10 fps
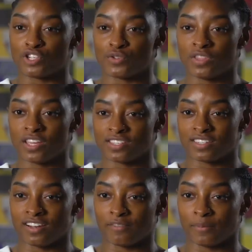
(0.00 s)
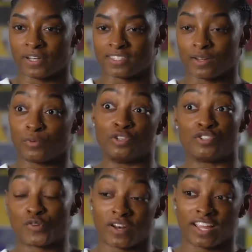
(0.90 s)
to do this, and everybody's like, well,
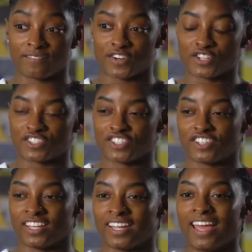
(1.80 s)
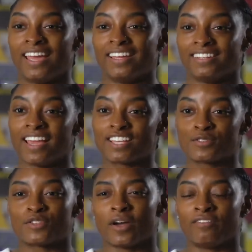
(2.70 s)
don't you want to get first? And you're like,
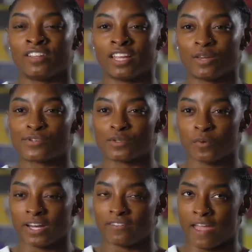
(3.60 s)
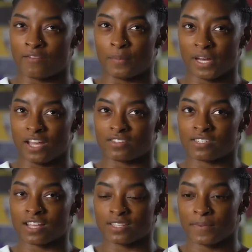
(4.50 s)
yes. So I feel like it was the weight of everybody
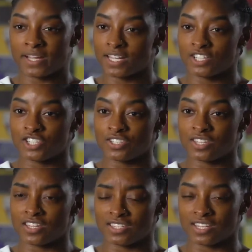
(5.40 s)
else's expectations, and